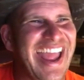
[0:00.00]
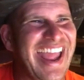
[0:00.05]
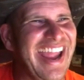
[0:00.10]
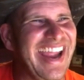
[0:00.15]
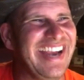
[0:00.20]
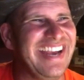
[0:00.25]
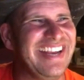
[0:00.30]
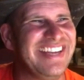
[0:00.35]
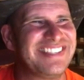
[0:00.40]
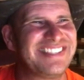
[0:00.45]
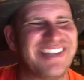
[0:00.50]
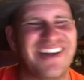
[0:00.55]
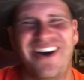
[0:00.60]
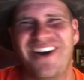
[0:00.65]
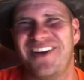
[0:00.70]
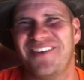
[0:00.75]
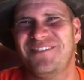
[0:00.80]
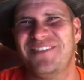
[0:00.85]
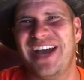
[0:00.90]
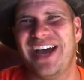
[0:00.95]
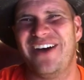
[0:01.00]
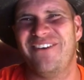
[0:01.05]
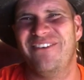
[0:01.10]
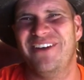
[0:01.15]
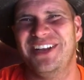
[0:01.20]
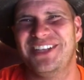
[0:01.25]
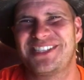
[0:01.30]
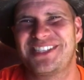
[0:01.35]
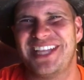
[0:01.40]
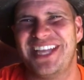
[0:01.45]
Andy's talking about
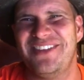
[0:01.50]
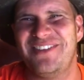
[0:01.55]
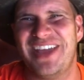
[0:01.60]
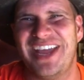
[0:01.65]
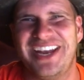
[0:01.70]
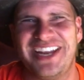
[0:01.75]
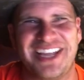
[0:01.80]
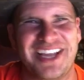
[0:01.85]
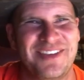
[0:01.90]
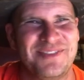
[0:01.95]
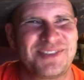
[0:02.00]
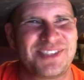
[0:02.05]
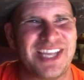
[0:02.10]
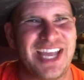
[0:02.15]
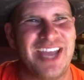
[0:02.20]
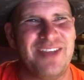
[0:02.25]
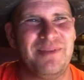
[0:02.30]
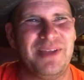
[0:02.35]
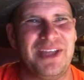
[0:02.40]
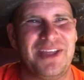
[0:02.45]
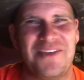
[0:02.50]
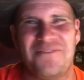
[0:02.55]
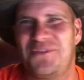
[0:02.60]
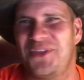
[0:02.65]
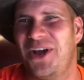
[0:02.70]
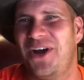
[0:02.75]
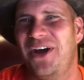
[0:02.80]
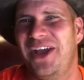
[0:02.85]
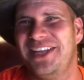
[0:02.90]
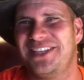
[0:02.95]
when Stevie had to come save me. If
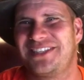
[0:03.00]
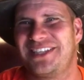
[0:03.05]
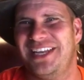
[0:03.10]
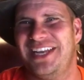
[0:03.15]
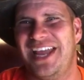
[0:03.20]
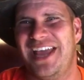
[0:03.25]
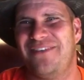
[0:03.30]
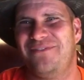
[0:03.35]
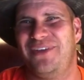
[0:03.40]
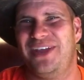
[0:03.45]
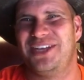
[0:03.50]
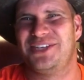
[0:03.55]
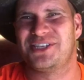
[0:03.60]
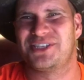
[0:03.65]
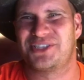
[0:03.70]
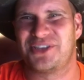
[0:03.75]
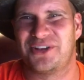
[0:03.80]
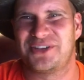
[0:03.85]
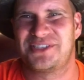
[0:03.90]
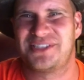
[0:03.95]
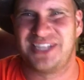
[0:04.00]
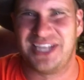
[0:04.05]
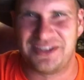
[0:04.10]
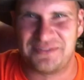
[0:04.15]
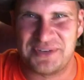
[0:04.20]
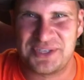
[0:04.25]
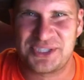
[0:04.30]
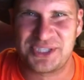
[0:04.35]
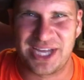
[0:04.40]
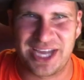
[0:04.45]
y'all ain't seen that video, it's on
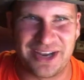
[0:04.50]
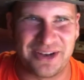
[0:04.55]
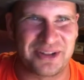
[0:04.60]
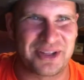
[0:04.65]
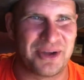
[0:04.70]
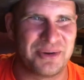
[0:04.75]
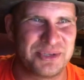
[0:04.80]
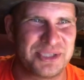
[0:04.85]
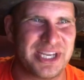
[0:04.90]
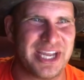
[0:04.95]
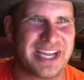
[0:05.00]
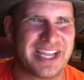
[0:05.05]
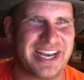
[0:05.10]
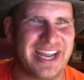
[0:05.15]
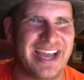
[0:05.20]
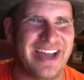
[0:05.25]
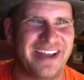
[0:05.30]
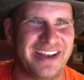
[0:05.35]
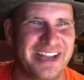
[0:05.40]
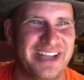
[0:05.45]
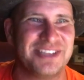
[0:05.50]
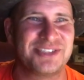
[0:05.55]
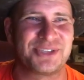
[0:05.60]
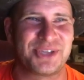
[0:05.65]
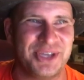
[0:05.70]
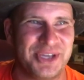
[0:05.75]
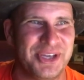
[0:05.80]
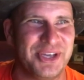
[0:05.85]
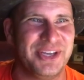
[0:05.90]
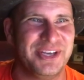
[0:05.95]
Stevie's channel. Go check it out. It's
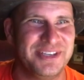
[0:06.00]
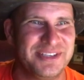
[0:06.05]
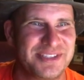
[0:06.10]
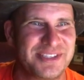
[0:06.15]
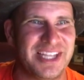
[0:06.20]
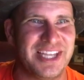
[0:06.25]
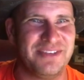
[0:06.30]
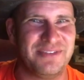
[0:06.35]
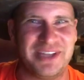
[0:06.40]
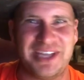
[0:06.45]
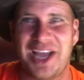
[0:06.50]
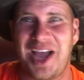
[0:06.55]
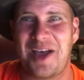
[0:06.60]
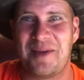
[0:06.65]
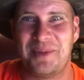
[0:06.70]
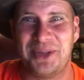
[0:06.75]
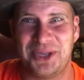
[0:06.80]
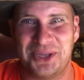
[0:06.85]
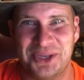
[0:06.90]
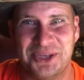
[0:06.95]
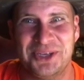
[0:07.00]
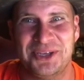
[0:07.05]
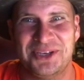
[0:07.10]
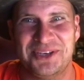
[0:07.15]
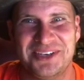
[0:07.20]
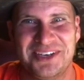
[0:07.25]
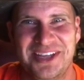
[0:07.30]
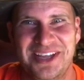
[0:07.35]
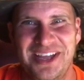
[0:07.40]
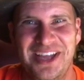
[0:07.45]
good. Stevie got me good.